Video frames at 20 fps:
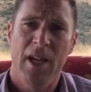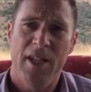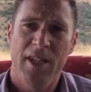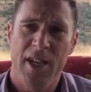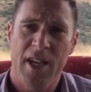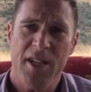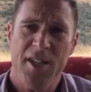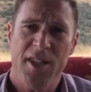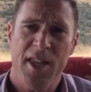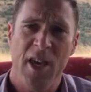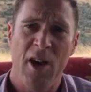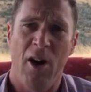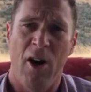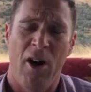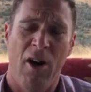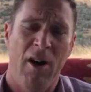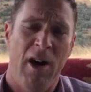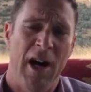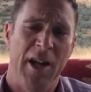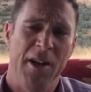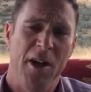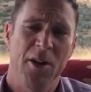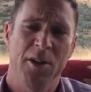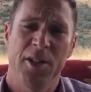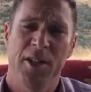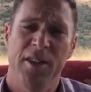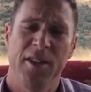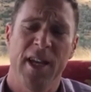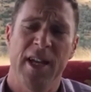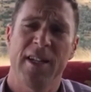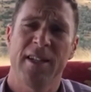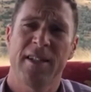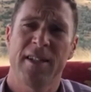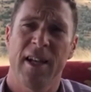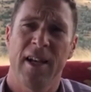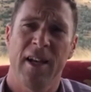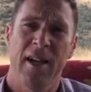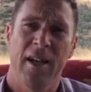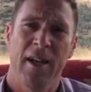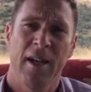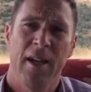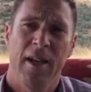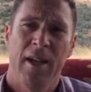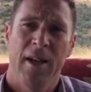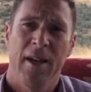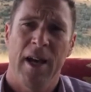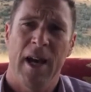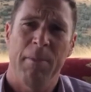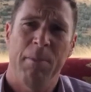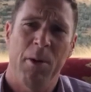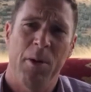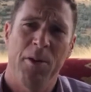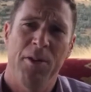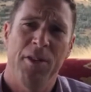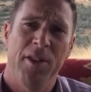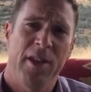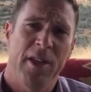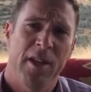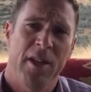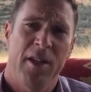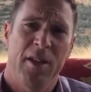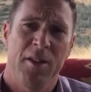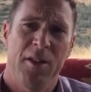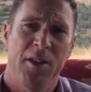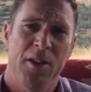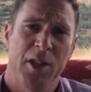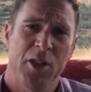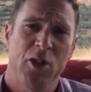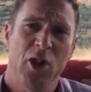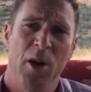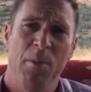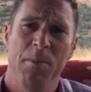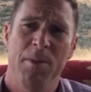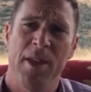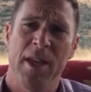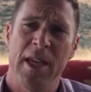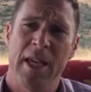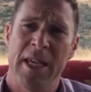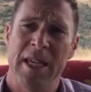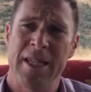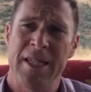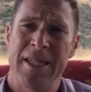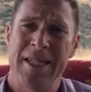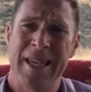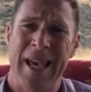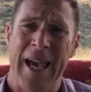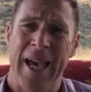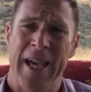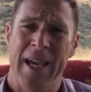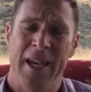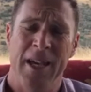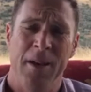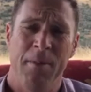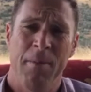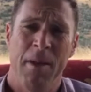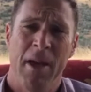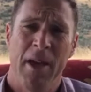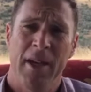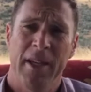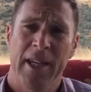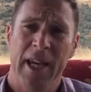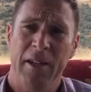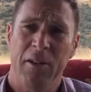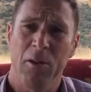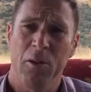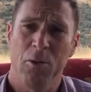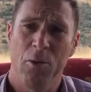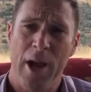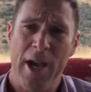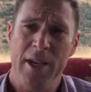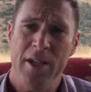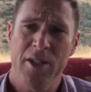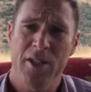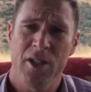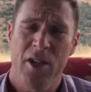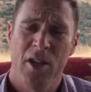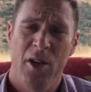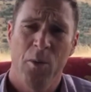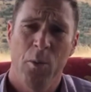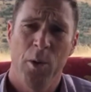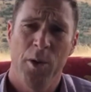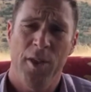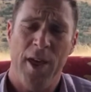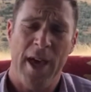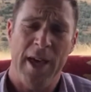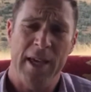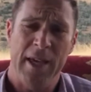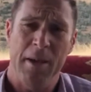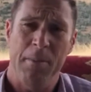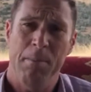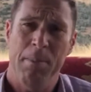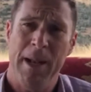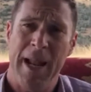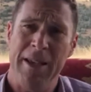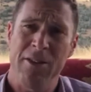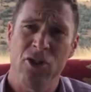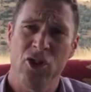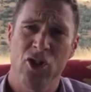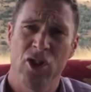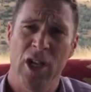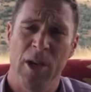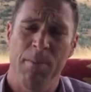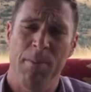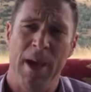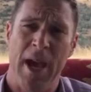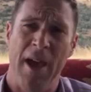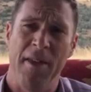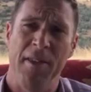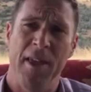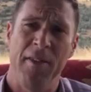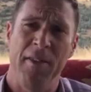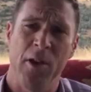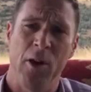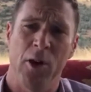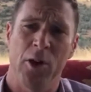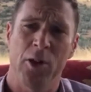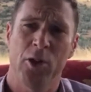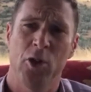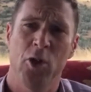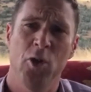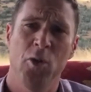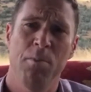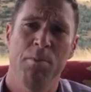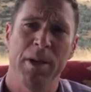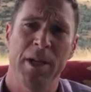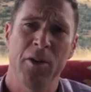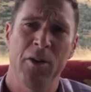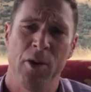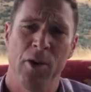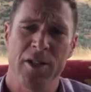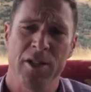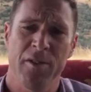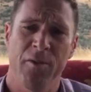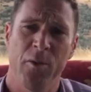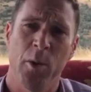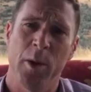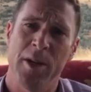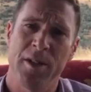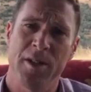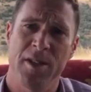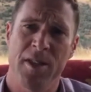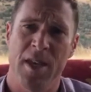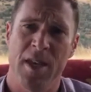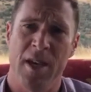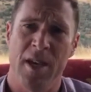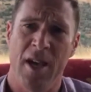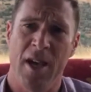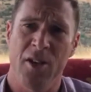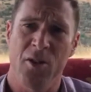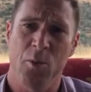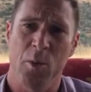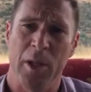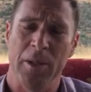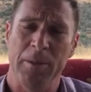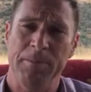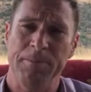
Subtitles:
Yes, there are. I noted that up on the top there is a cattle race with a plunge dip, and then there are 2 big reservoirs there as well.